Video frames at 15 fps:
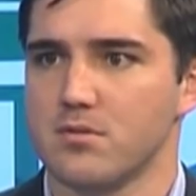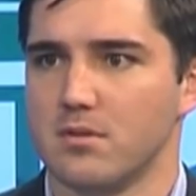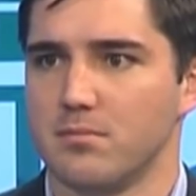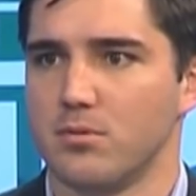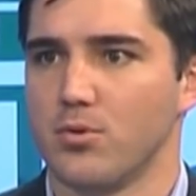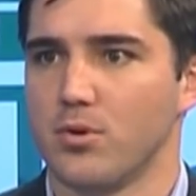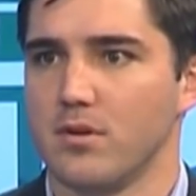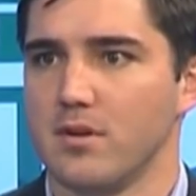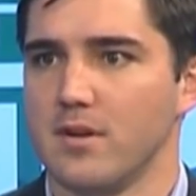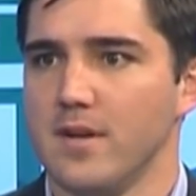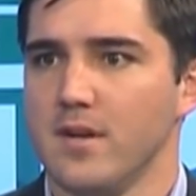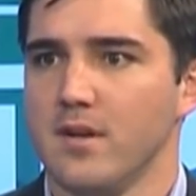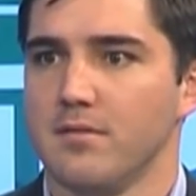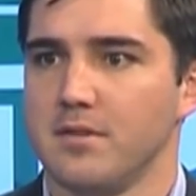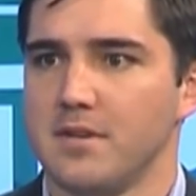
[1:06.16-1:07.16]
the broader
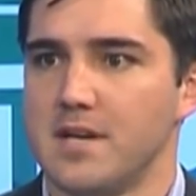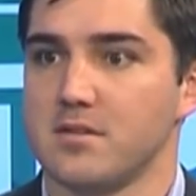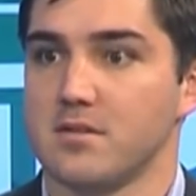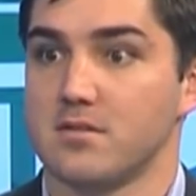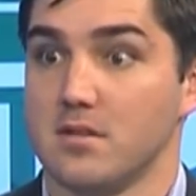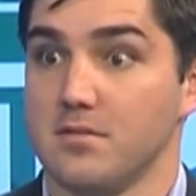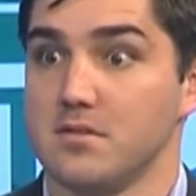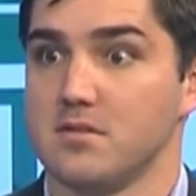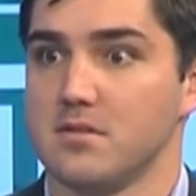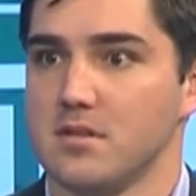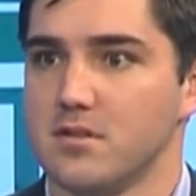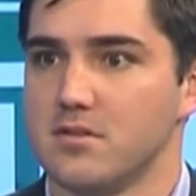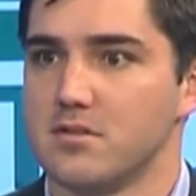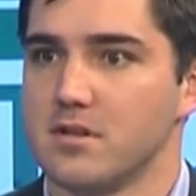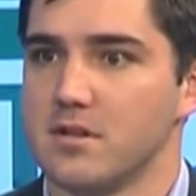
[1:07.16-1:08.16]
financial services
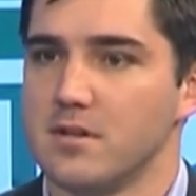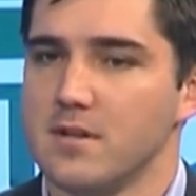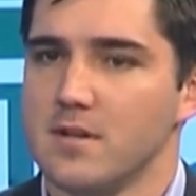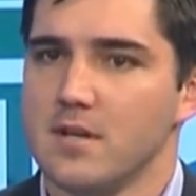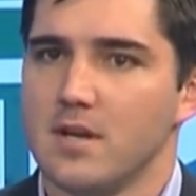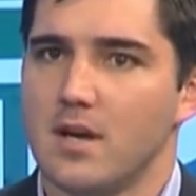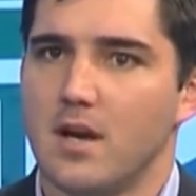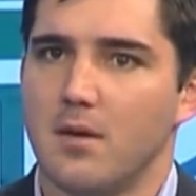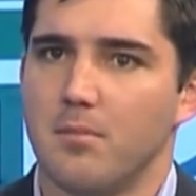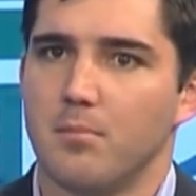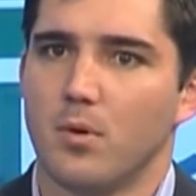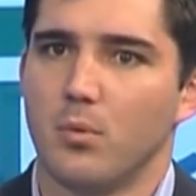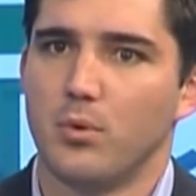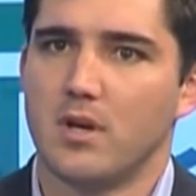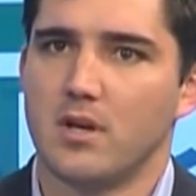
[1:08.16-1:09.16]
industry.
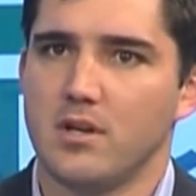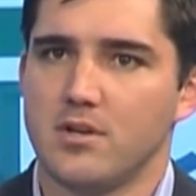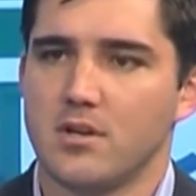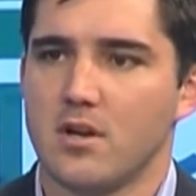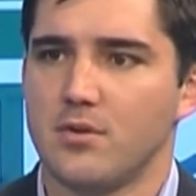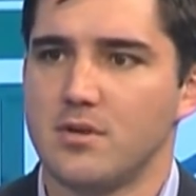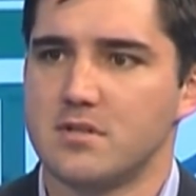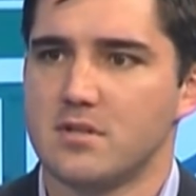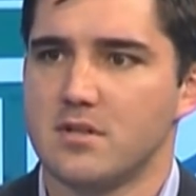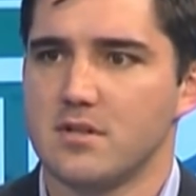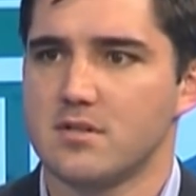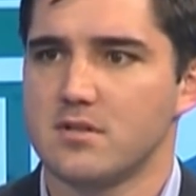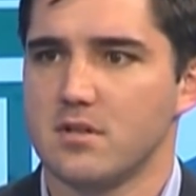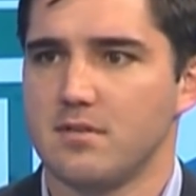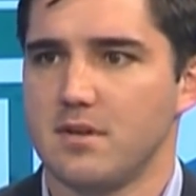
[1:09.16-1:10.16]
We at Luno recently
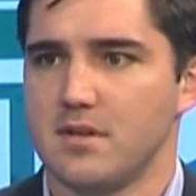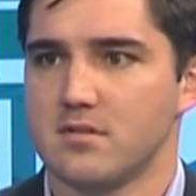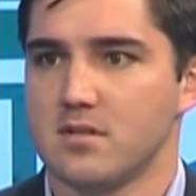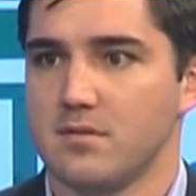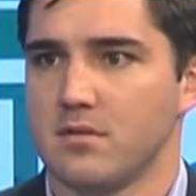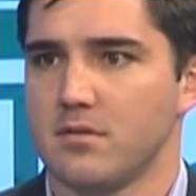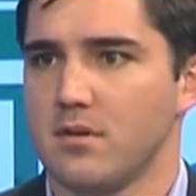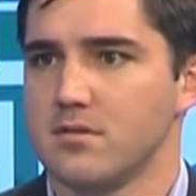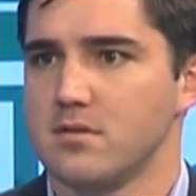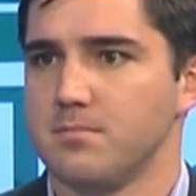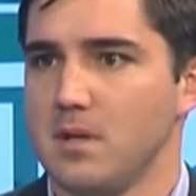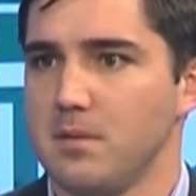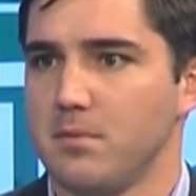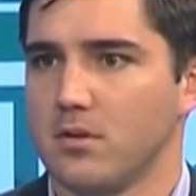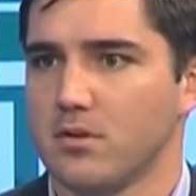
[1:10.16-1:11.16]
surveyed 7,000
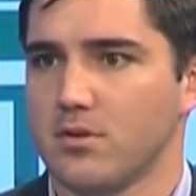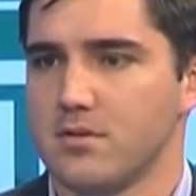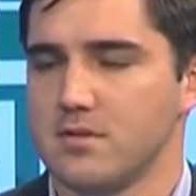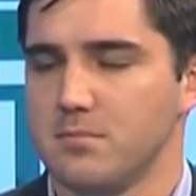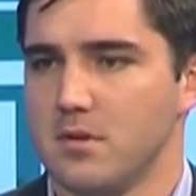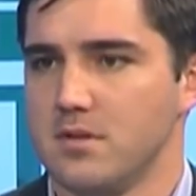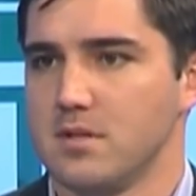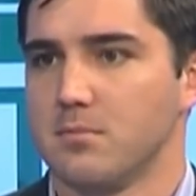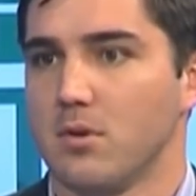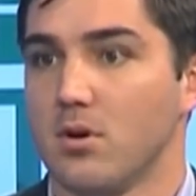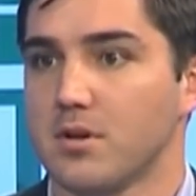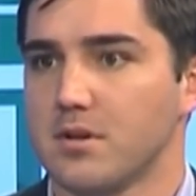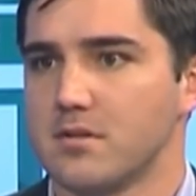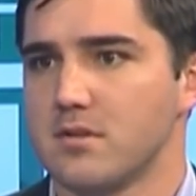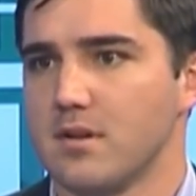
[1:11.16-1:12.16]
people across emerging
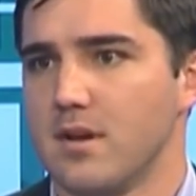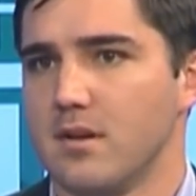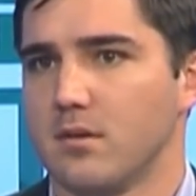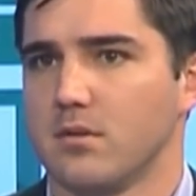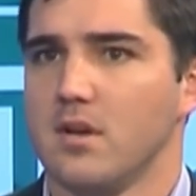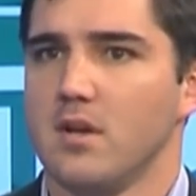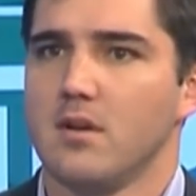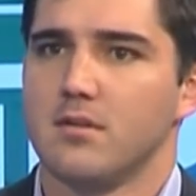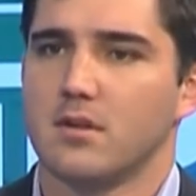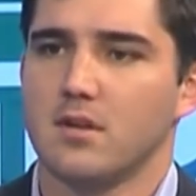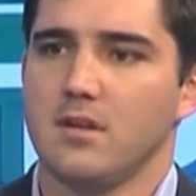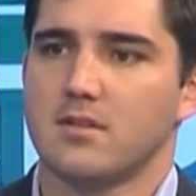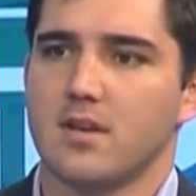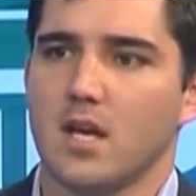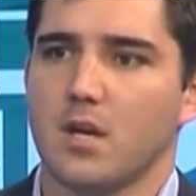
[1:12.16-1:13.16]
markets, and the
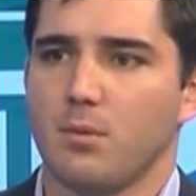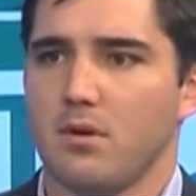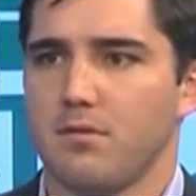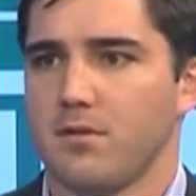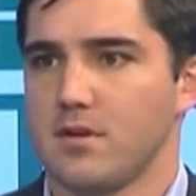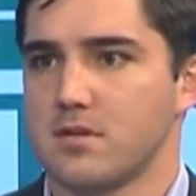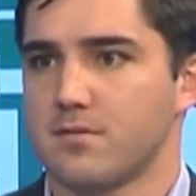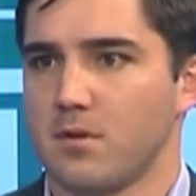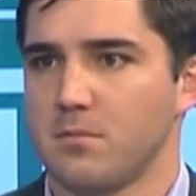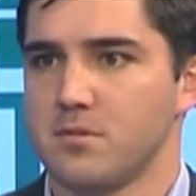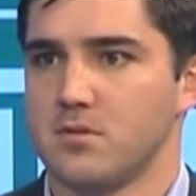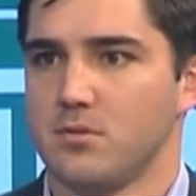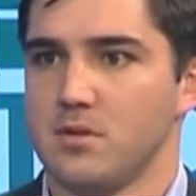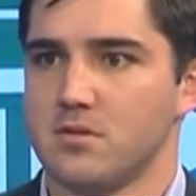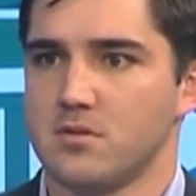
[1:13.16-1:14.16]
key takeaway for us from
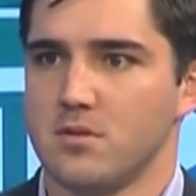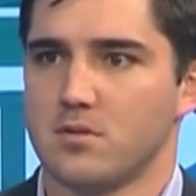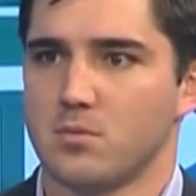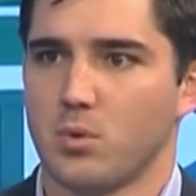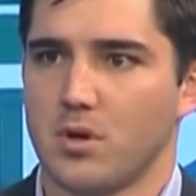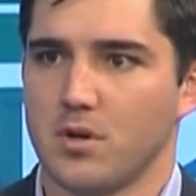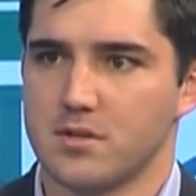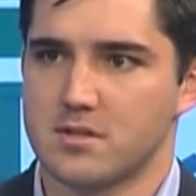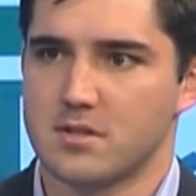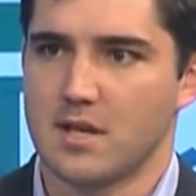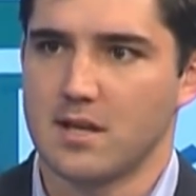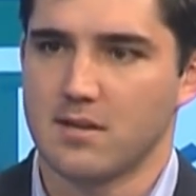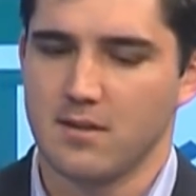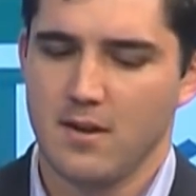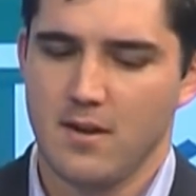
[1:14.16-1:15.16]
this research was
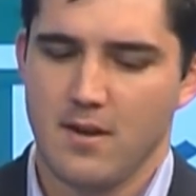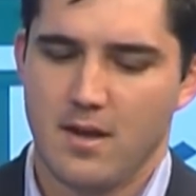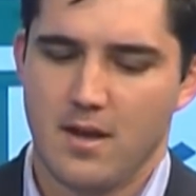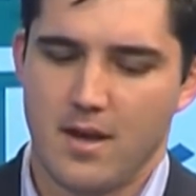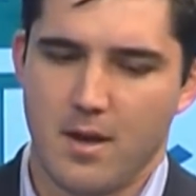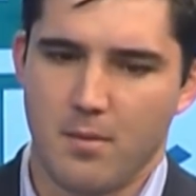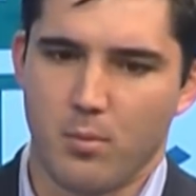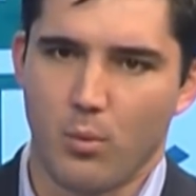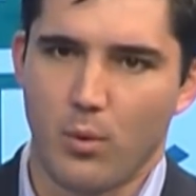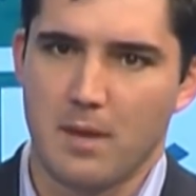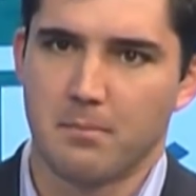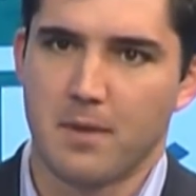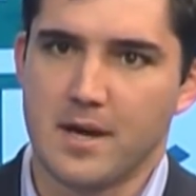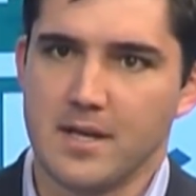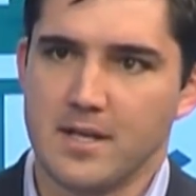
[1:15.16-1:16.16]
that where
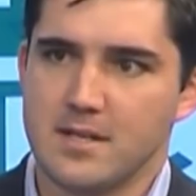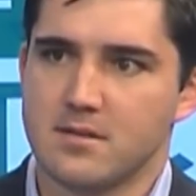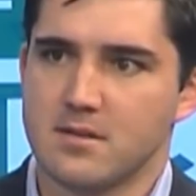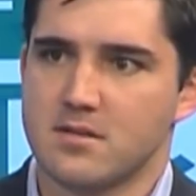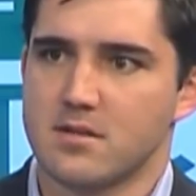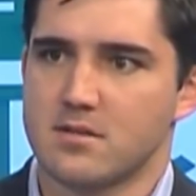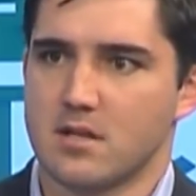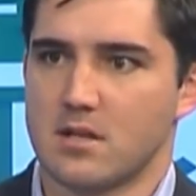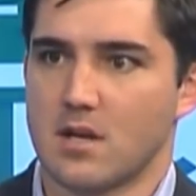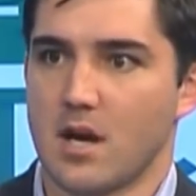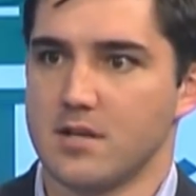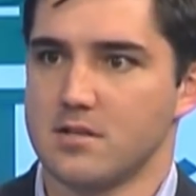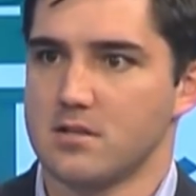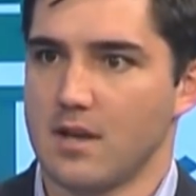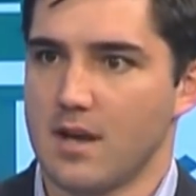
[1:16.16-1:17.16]
money isn't just a
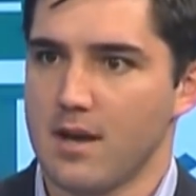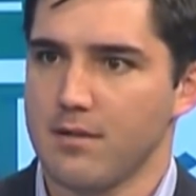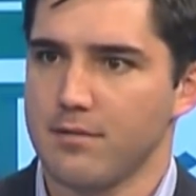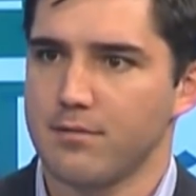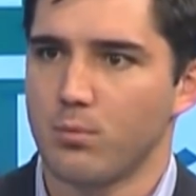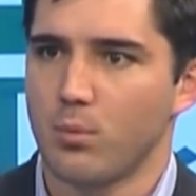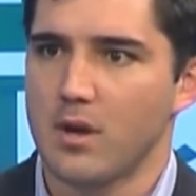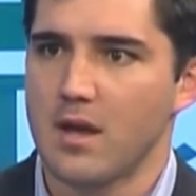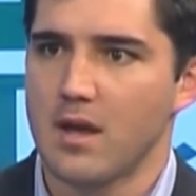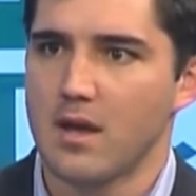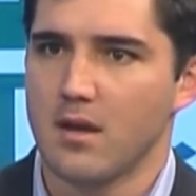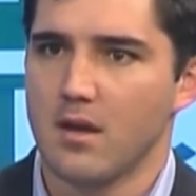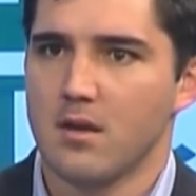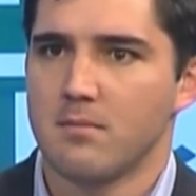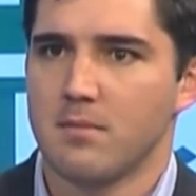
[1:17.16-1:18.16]
nice to have, where
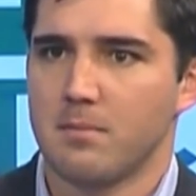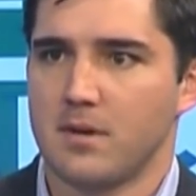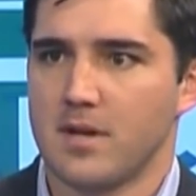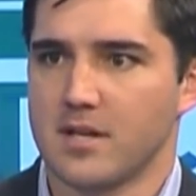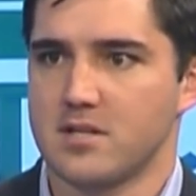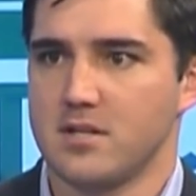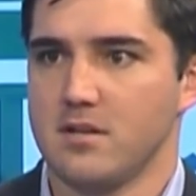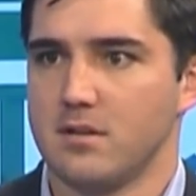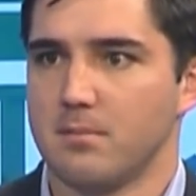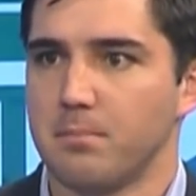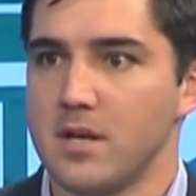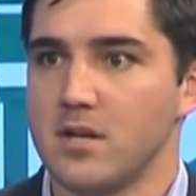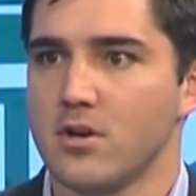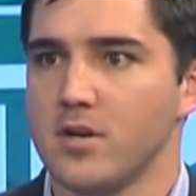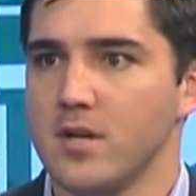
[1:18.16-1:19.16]
people actually
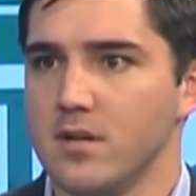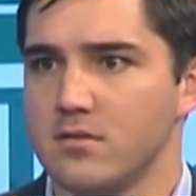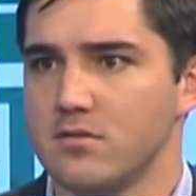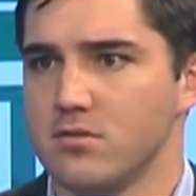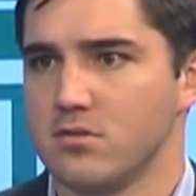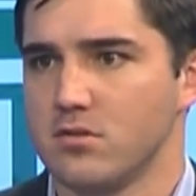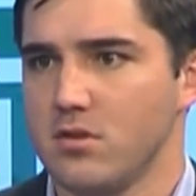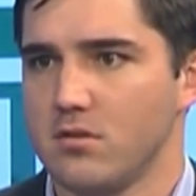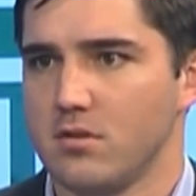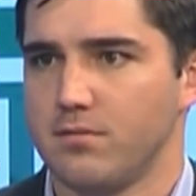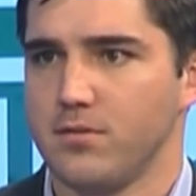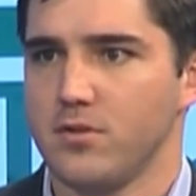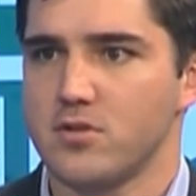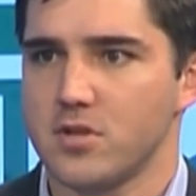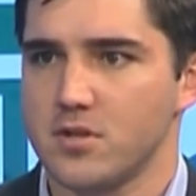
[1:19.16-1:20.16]
depend on it to secure their
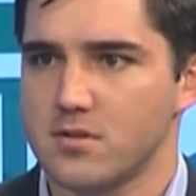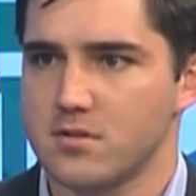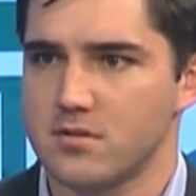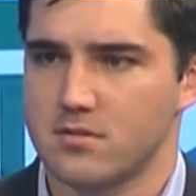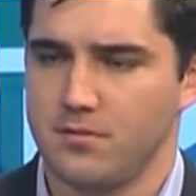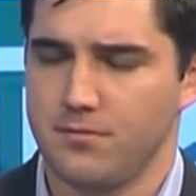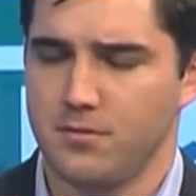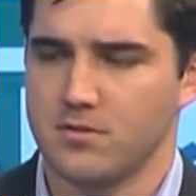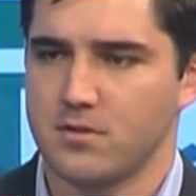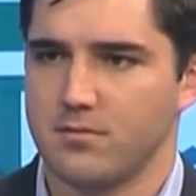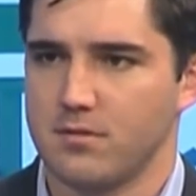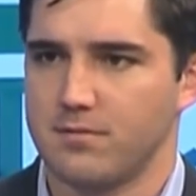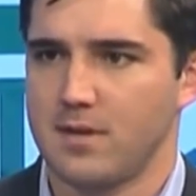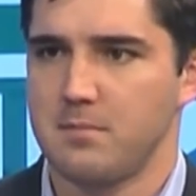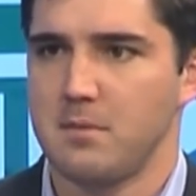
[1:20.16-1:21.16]
futures, future of
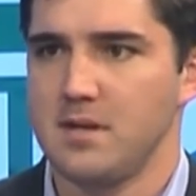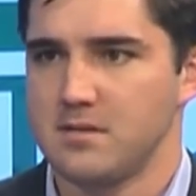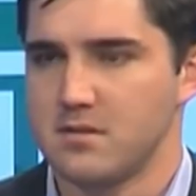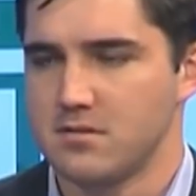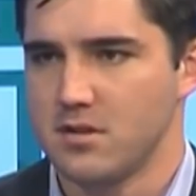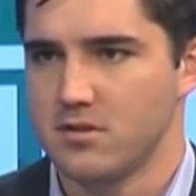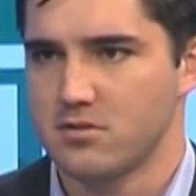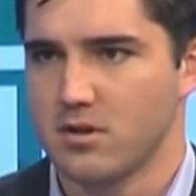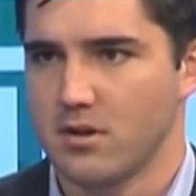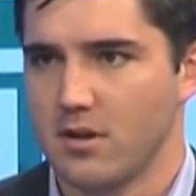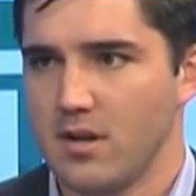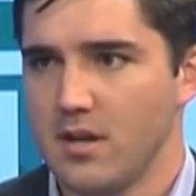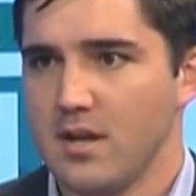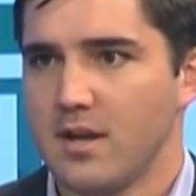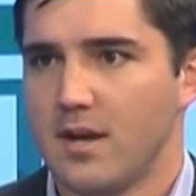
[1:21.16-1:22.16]
their families, etc.,
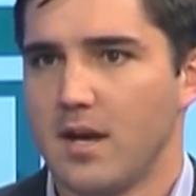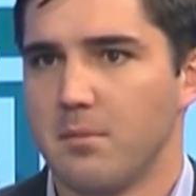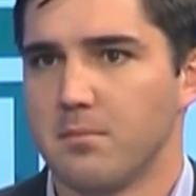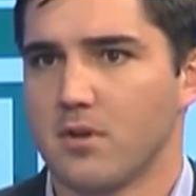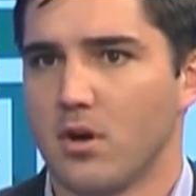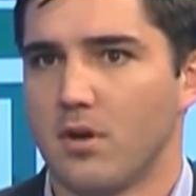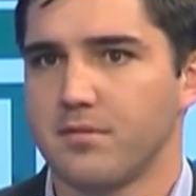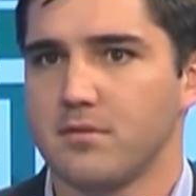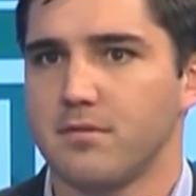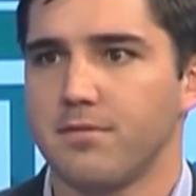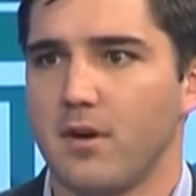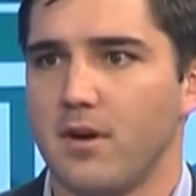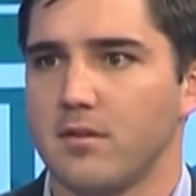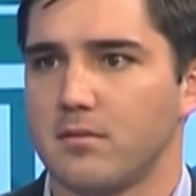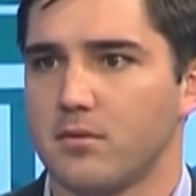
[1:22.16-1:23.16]
they often
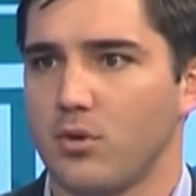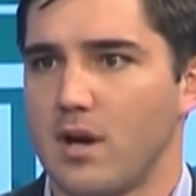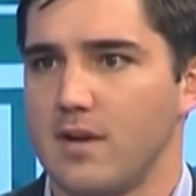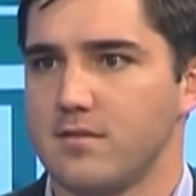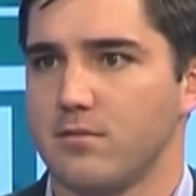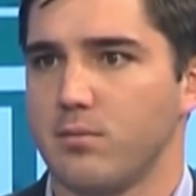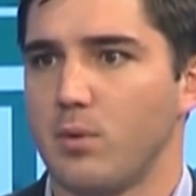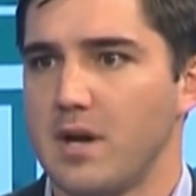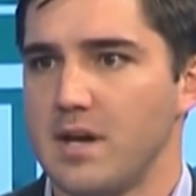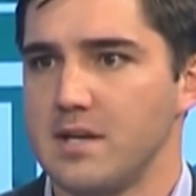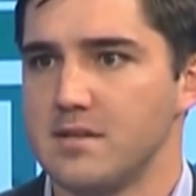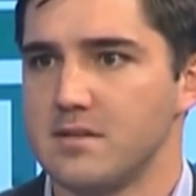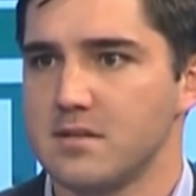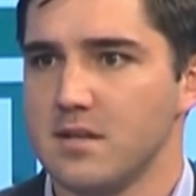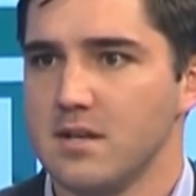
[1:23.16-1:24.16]
find creative
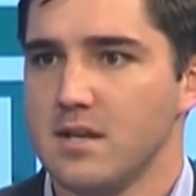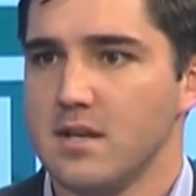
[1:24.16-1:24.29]
ways